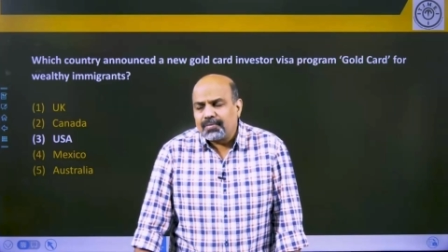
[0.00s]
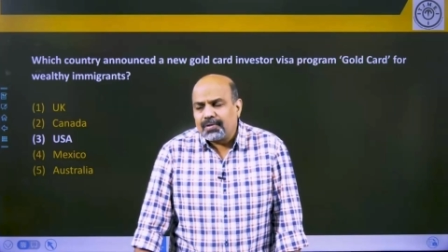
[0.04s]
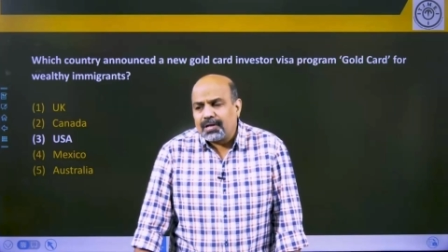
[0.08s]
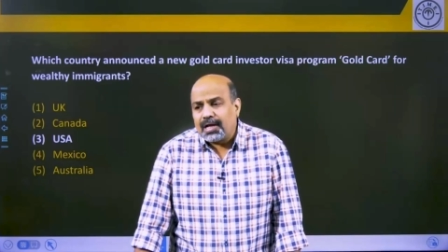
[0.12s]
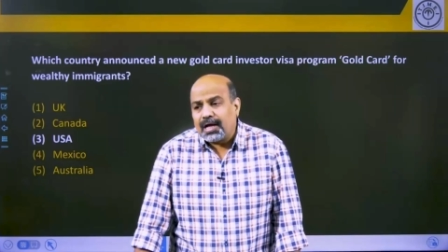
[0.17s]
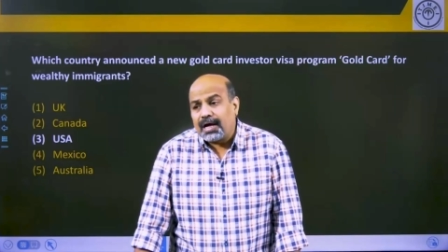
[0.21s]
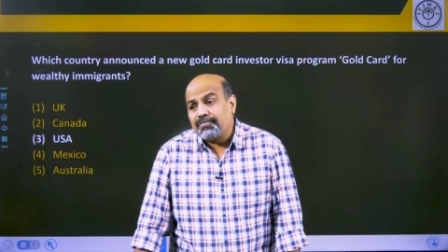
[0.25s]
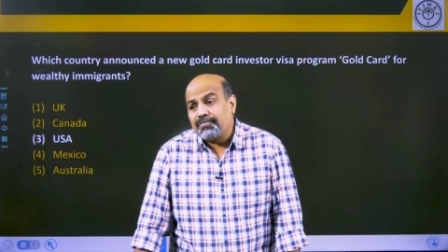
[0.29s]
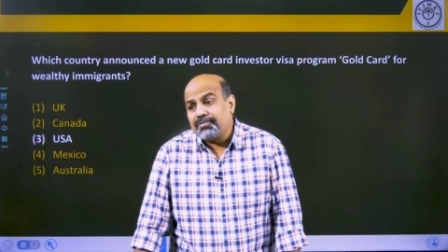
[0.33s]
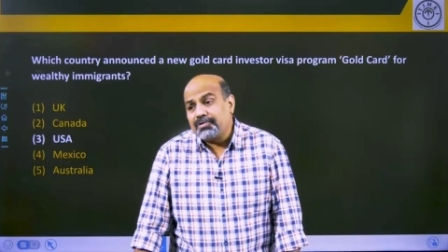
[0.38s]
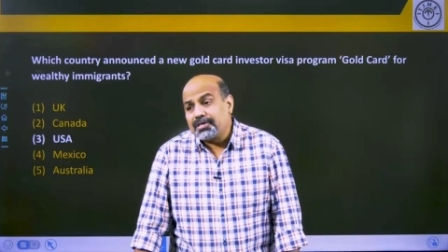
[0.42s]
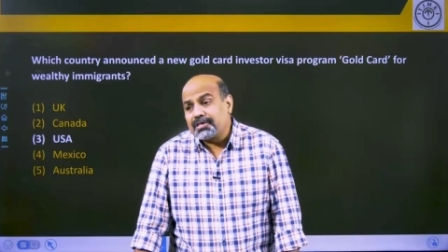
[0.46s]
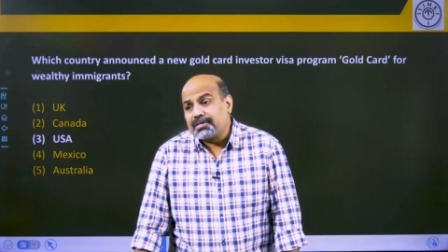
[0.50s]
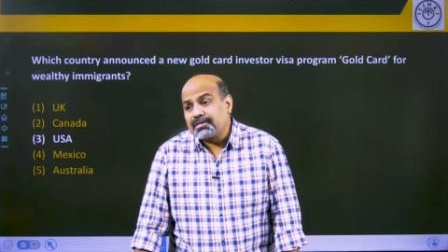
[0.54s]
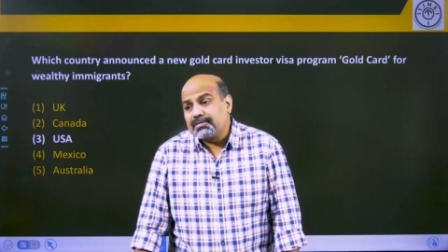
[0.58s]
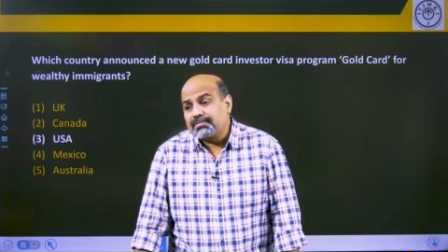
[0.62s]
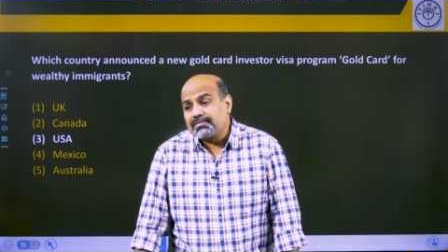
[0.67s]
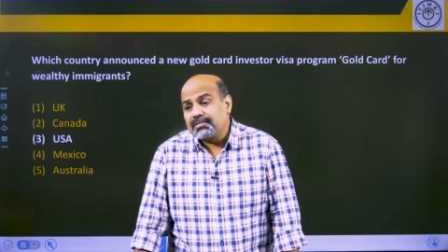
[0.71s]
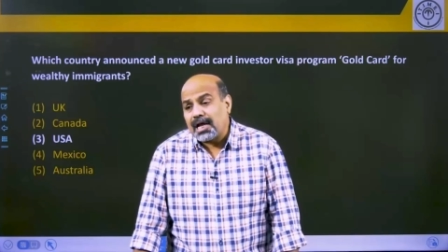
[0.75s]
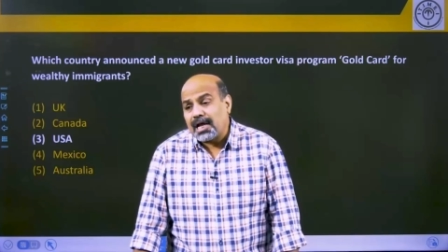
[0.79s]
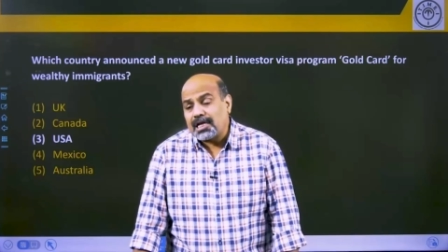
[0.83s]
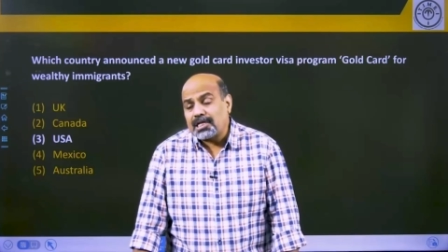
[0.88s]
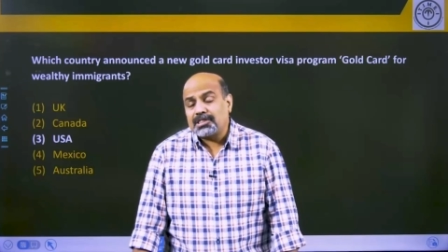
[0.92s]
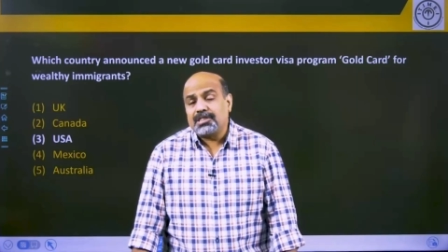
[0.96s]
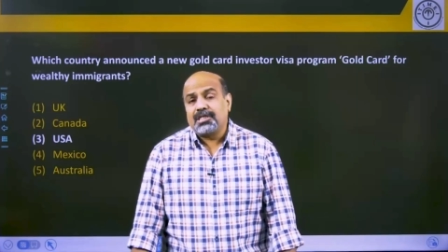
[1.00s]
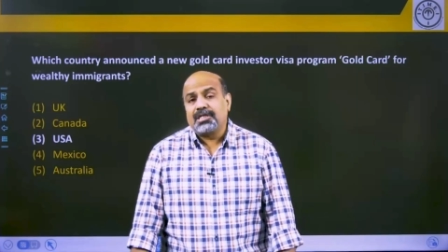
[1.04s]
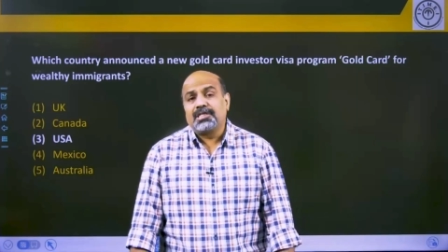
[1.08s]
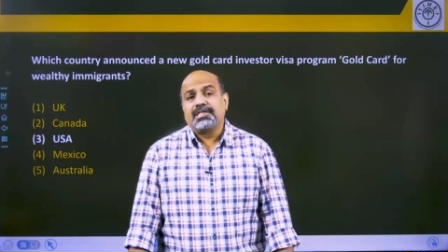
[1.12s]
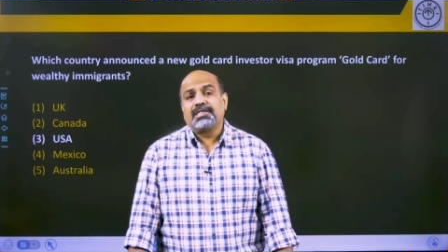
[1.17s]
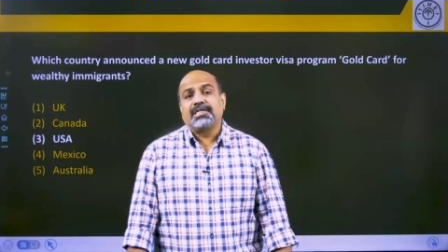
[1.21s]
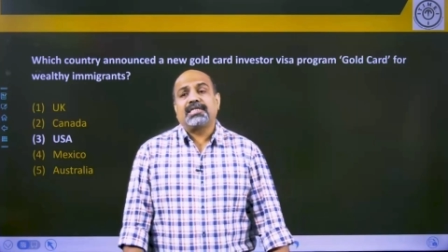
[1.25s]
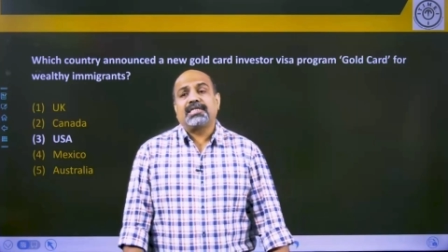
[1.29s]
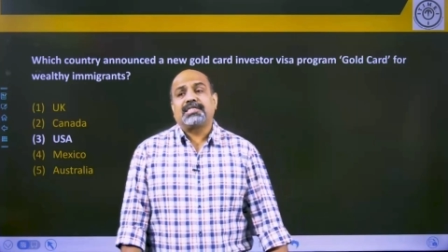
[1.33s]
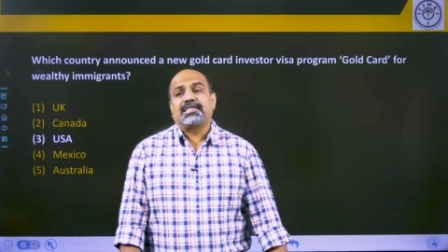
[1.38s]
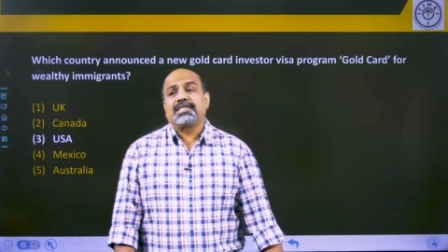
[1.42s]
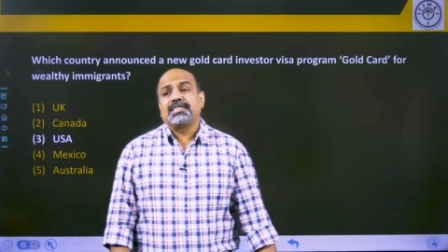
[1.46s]
Our national
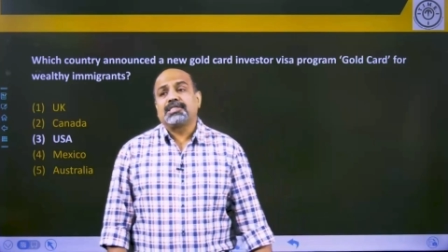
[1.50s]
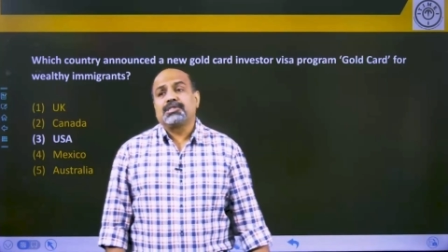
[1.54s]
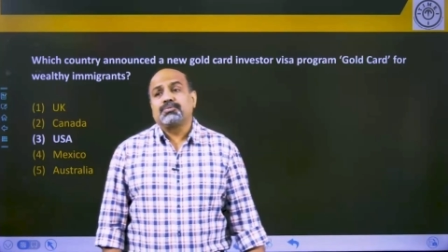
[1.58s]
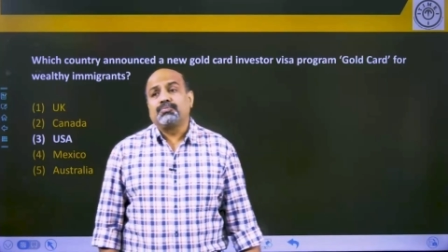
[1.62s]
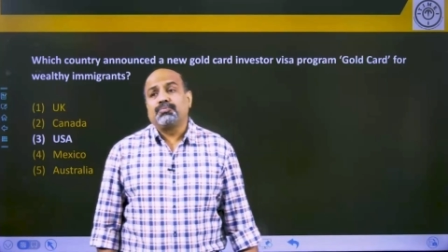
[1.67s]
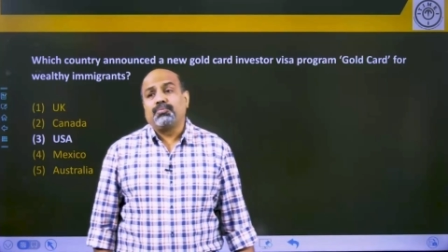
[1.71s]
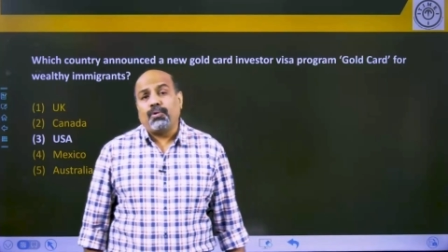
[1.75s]
debt is